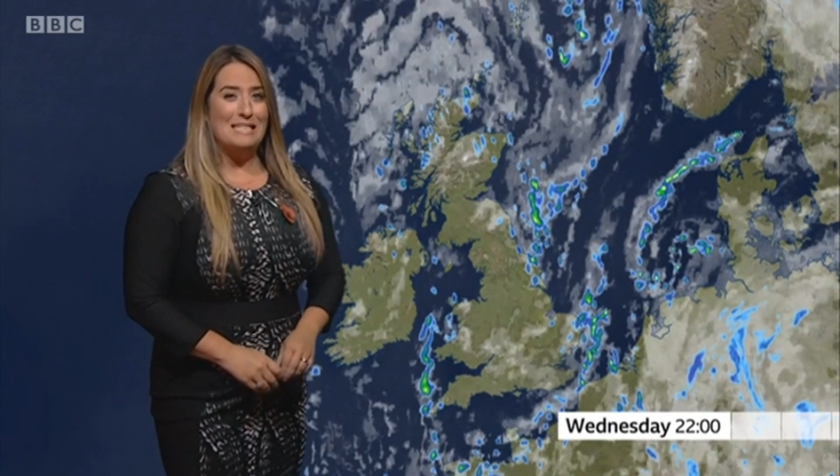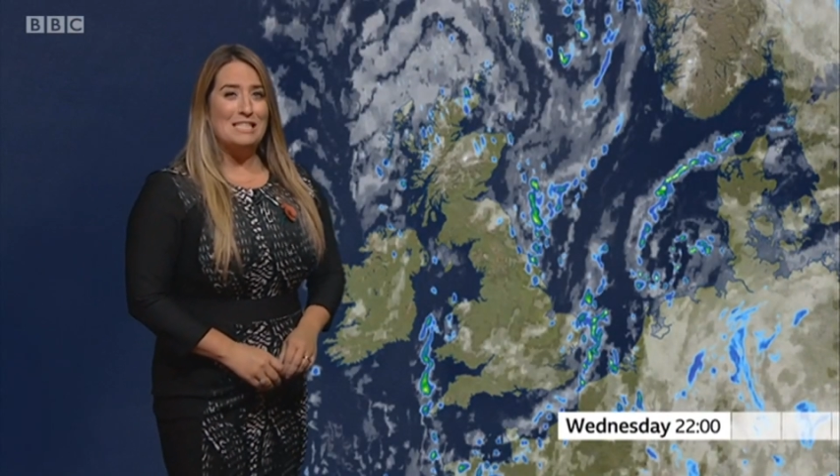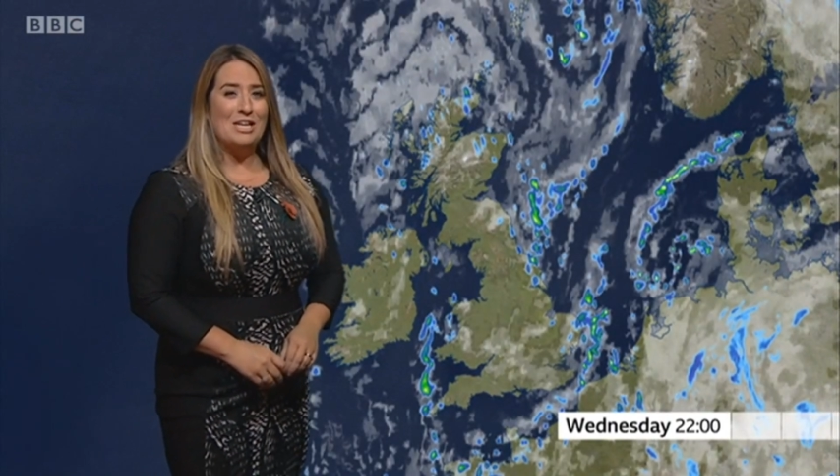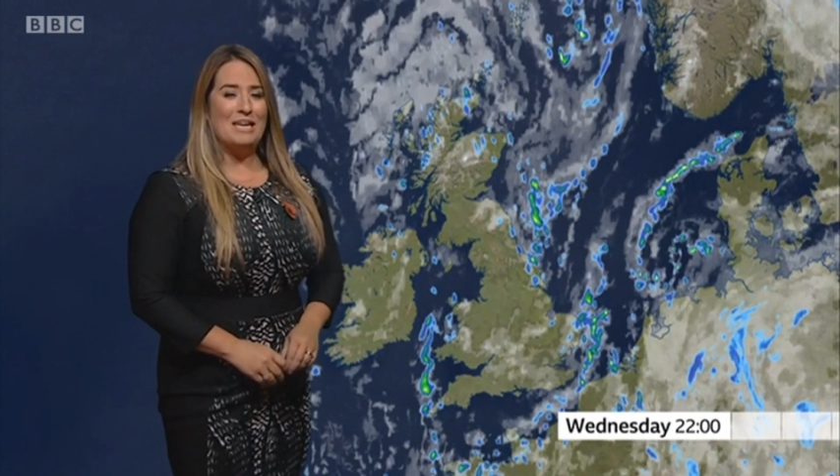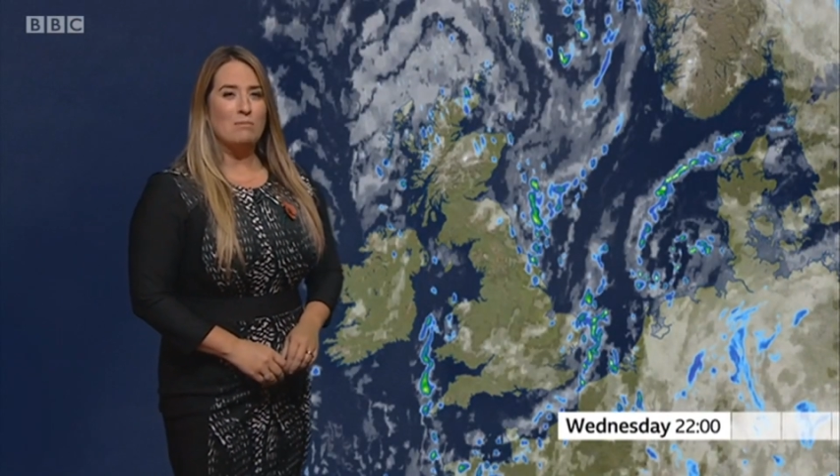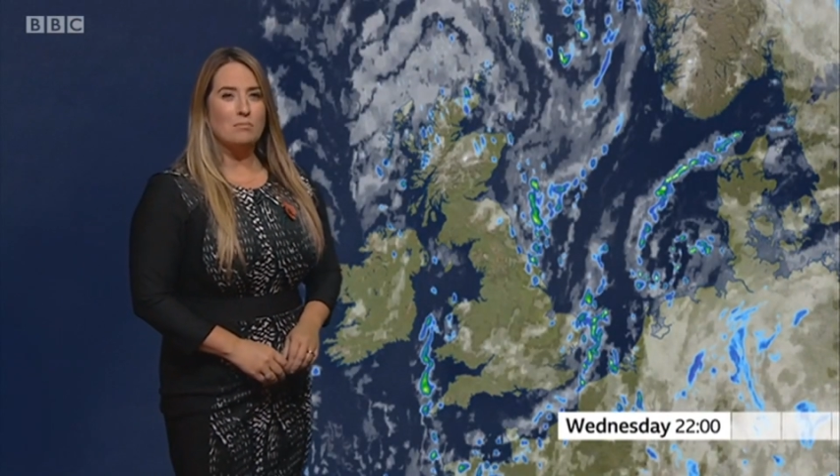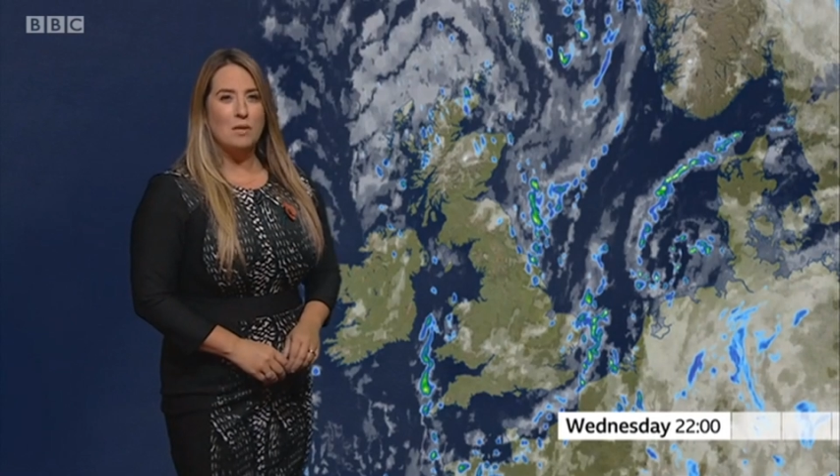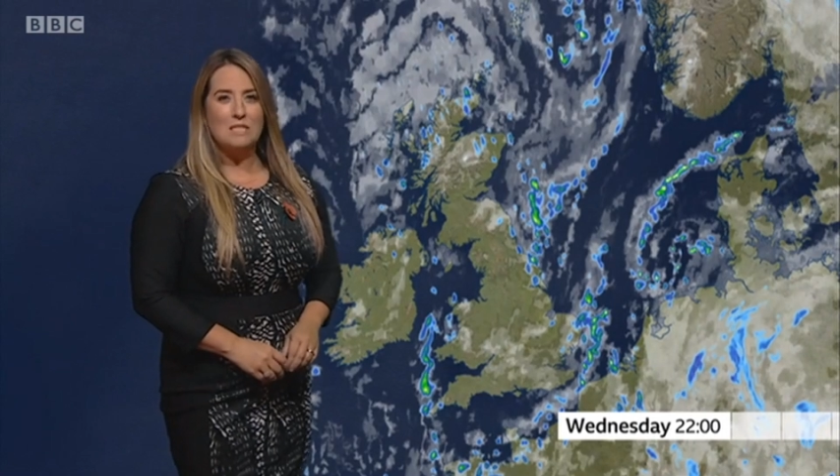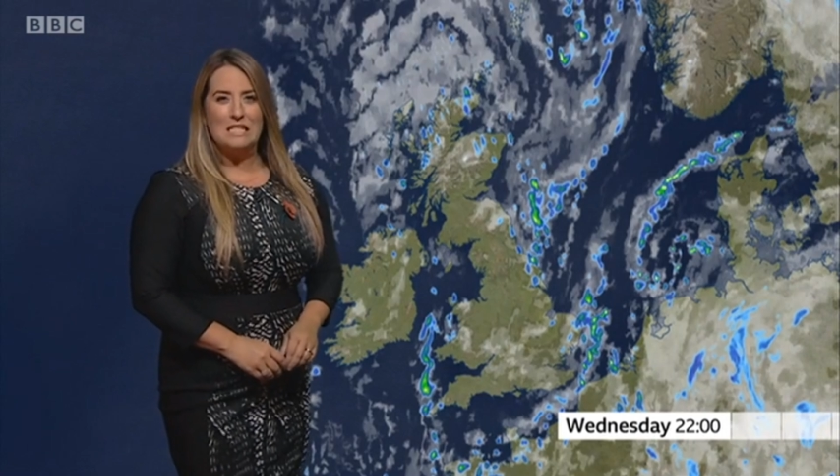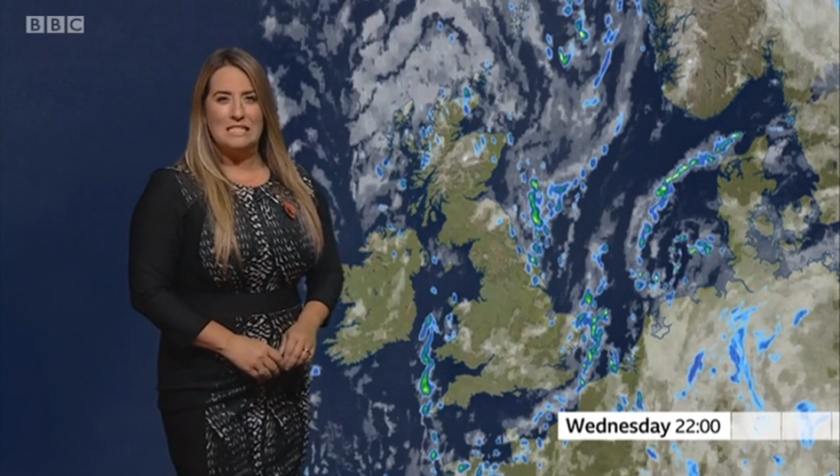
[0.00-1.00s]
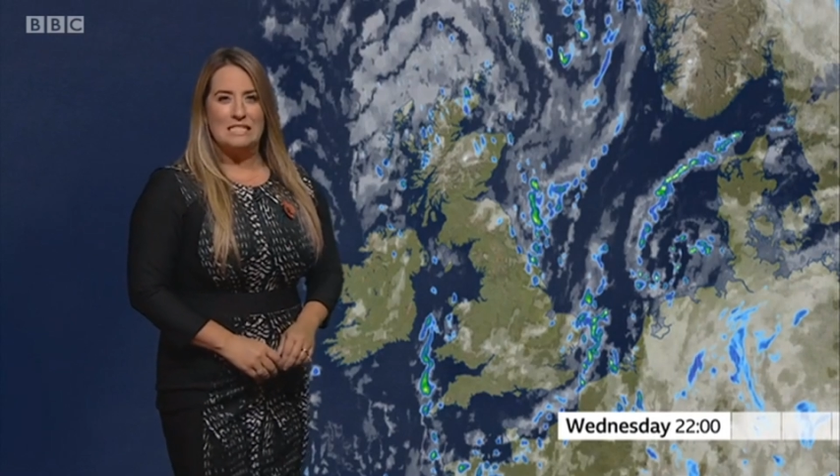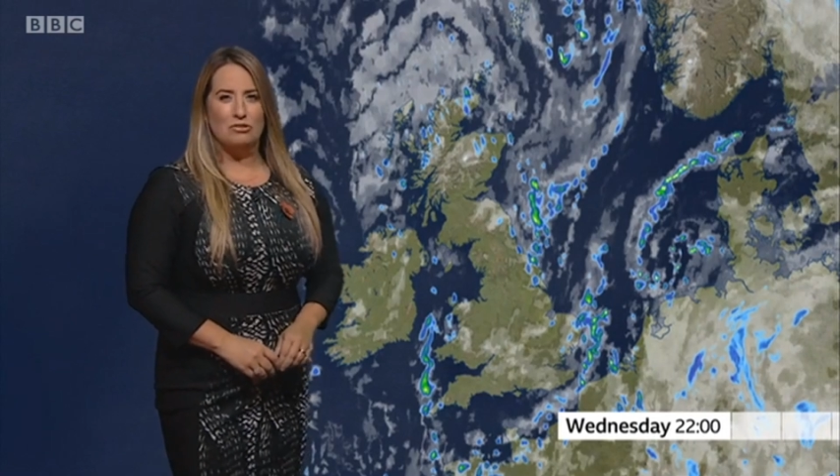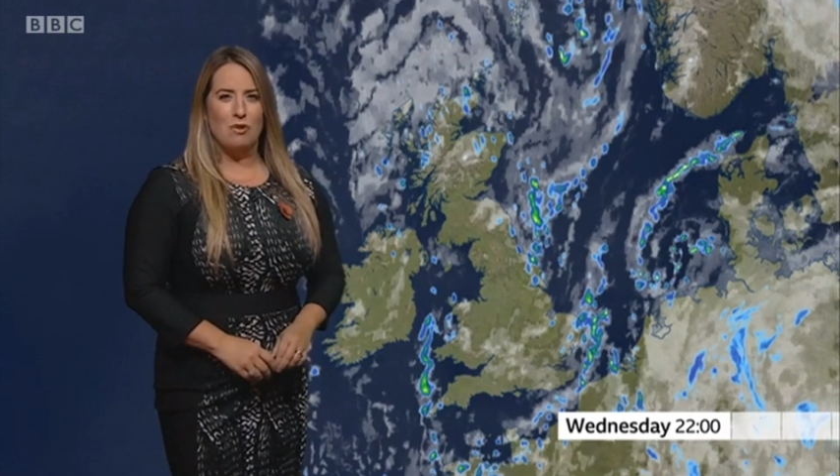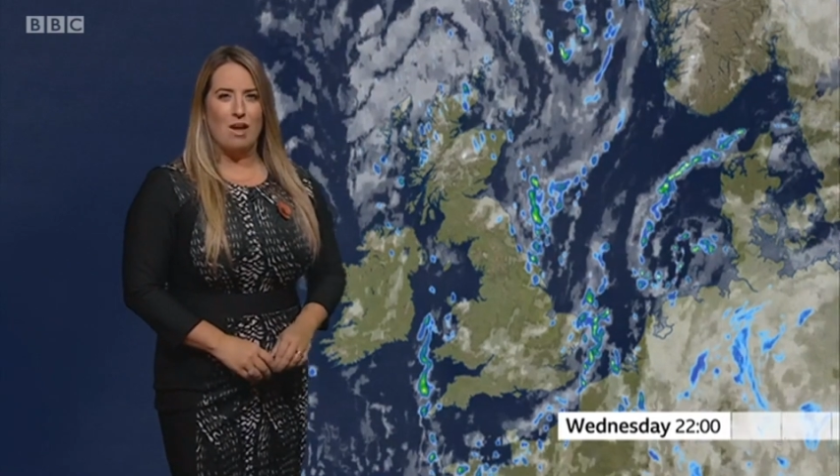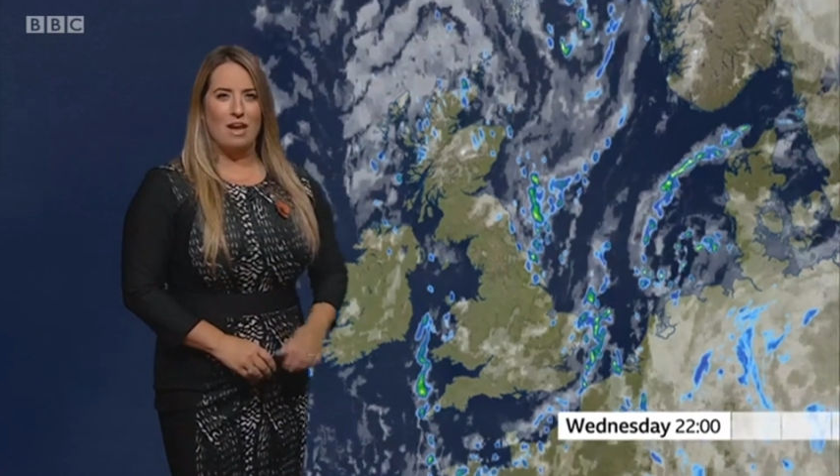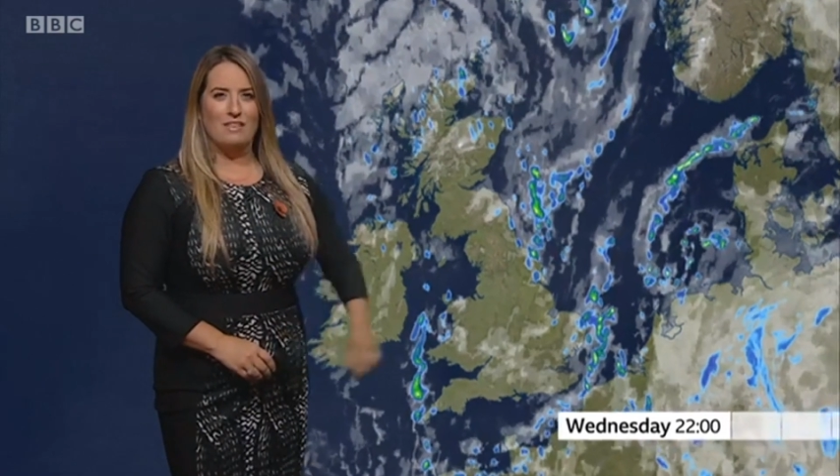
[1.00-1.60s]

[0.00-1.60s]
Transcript: it's looking mostly dry.